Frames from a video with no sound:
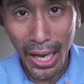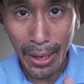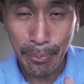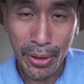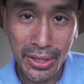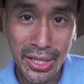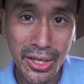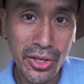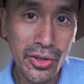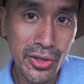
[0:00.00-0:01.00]
a
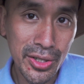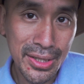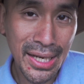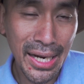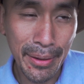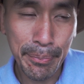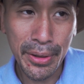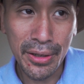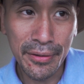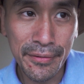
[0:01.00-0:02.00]
particular type
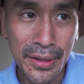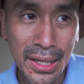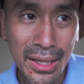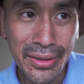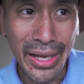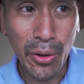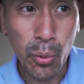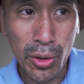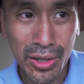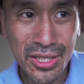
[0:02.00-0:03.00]
of
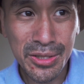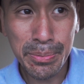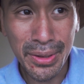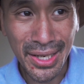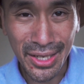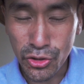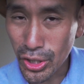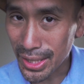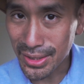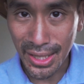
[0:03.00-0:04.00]
network splitting
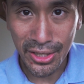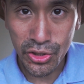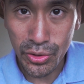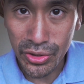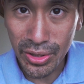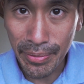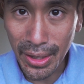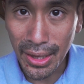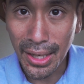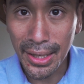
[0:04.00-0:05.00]
transaction or
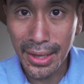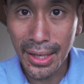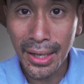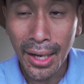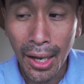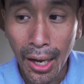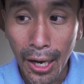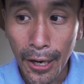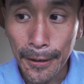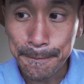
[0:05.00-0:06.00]
something like that.
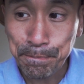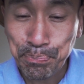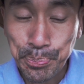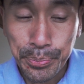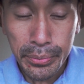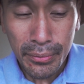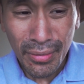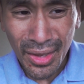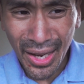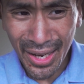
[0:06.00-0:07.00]
Um,
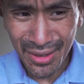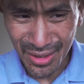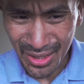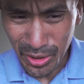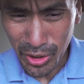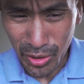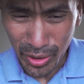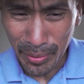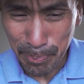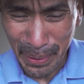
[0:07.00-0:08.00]
and it, you know,
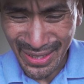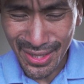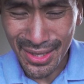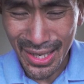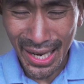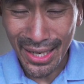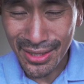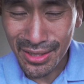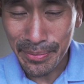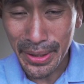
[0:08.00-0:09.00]
it basically
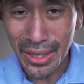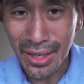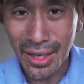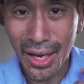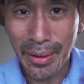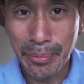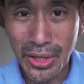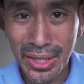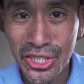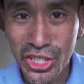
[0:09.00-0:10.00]
has to be a
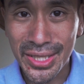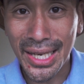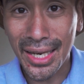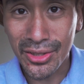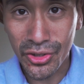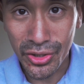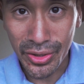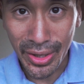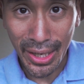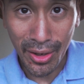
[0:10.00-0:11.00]
malicious
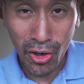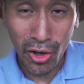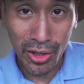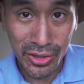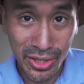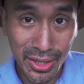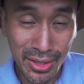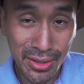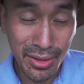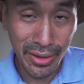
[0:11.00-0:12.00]
actor that
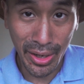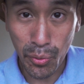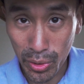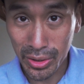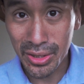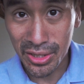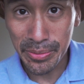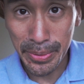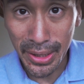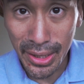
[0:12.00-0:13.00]
causes the network to
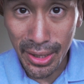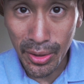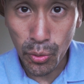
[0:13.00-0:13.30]
split in